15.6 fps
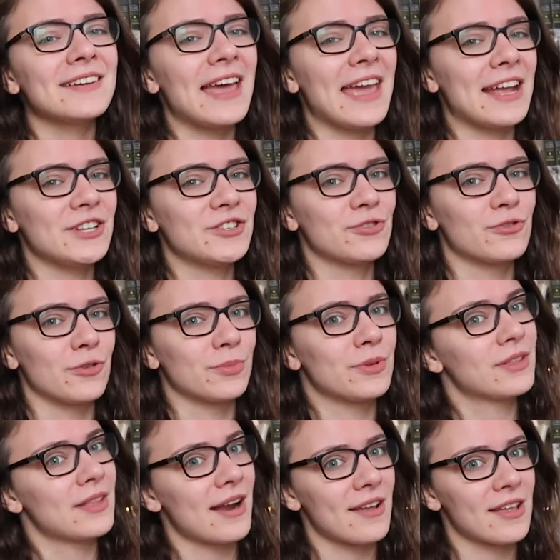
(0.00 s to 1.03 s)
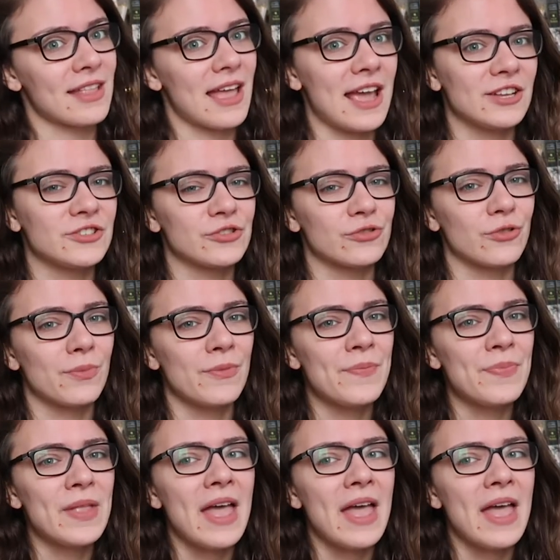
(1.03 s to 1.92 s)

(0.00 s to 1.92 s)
the age group, the target age group.